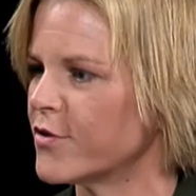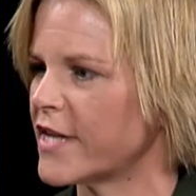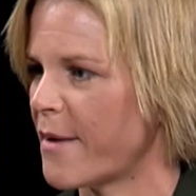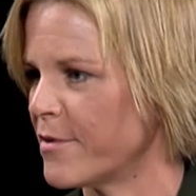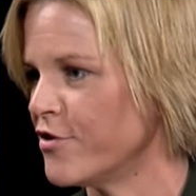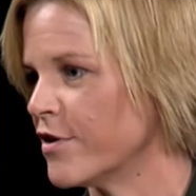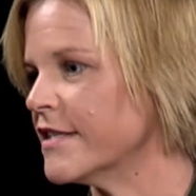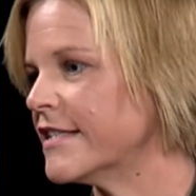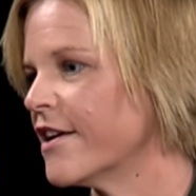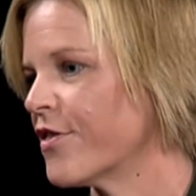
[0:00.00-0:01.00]
happen, you
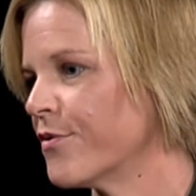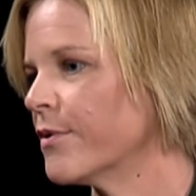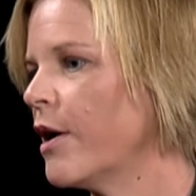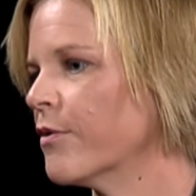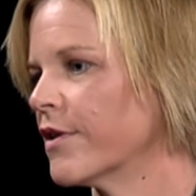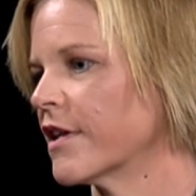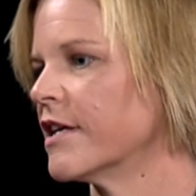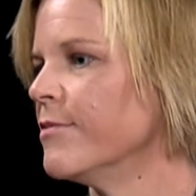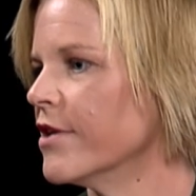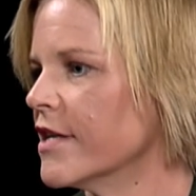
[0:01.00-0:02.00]
can see it throughout the
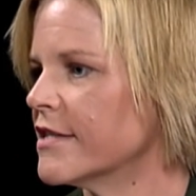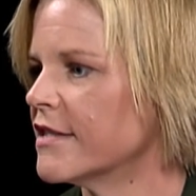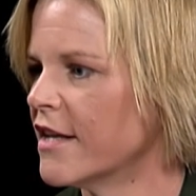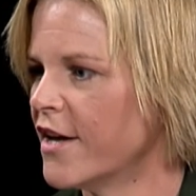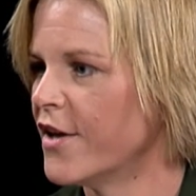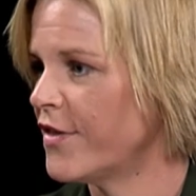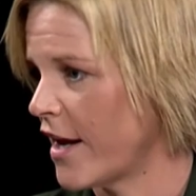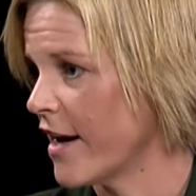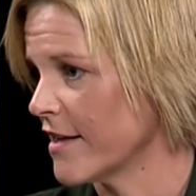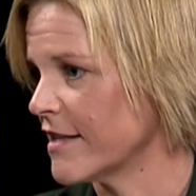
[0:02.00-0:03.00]
communities
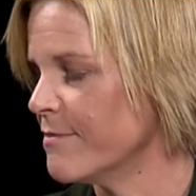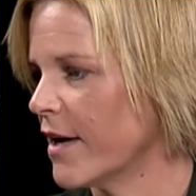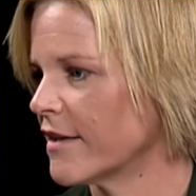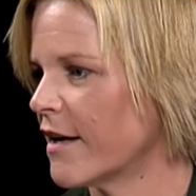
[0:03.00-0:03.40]
that it has an impact on